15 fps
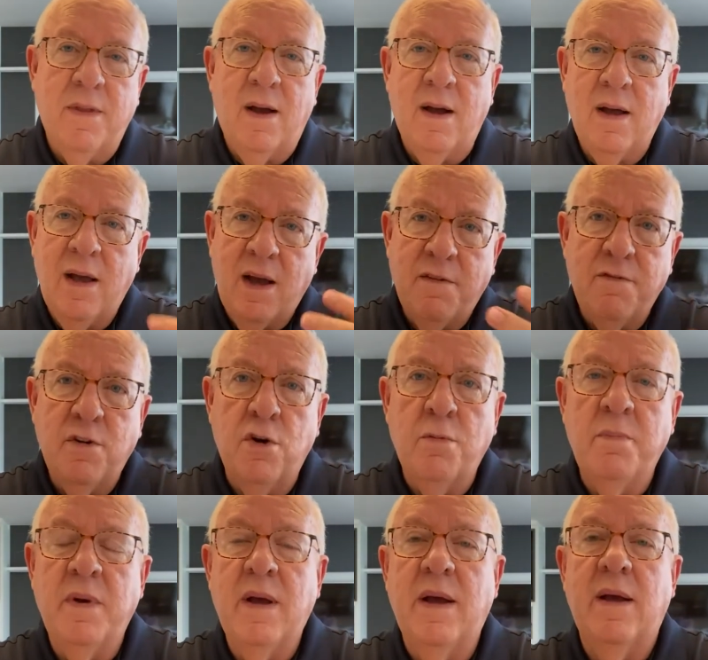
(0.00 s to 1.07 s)
I have no
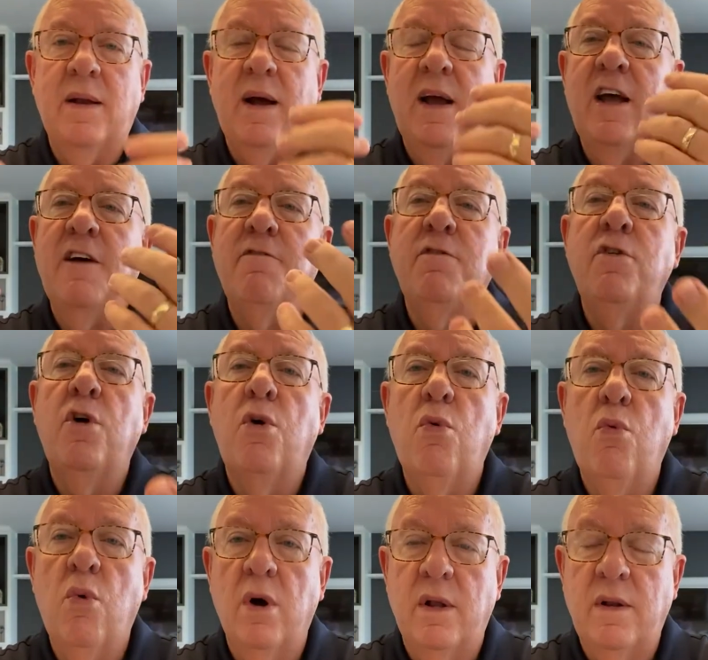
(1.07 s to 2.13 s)
man, I have no
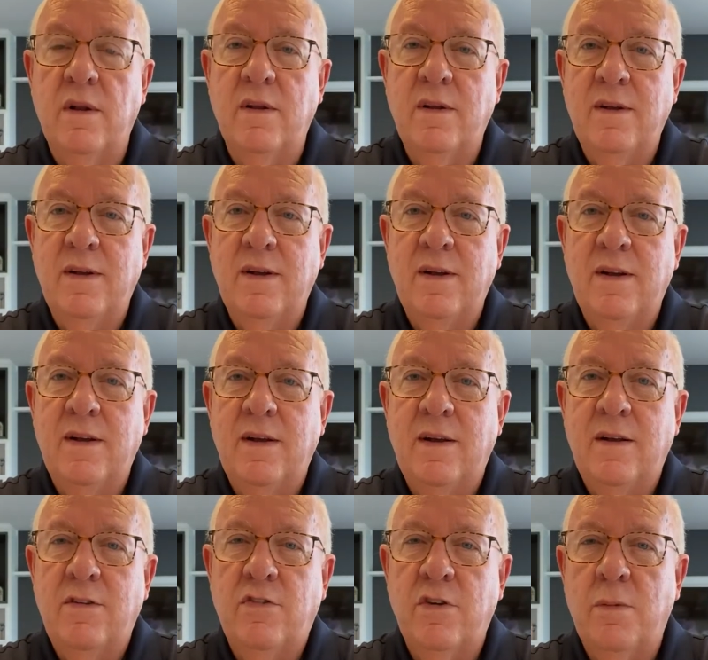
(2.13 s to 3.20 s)
one.
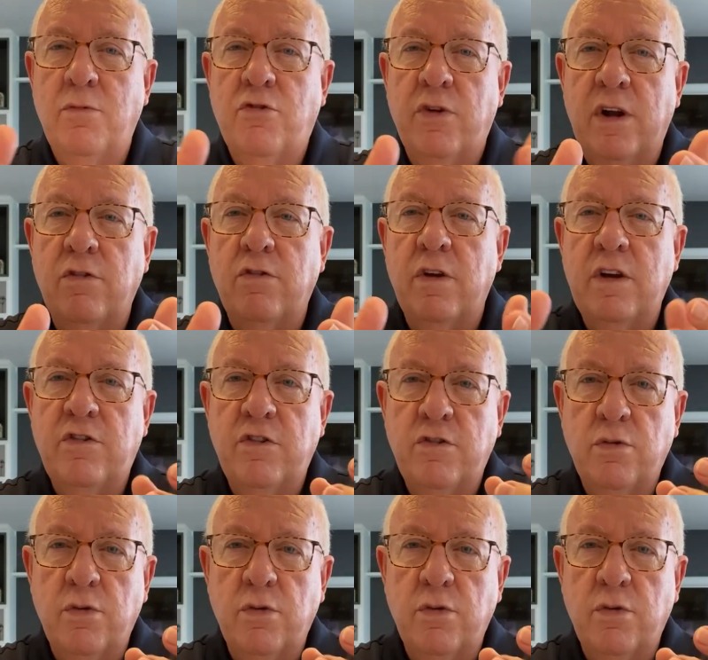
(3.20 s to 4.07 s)
Some translations will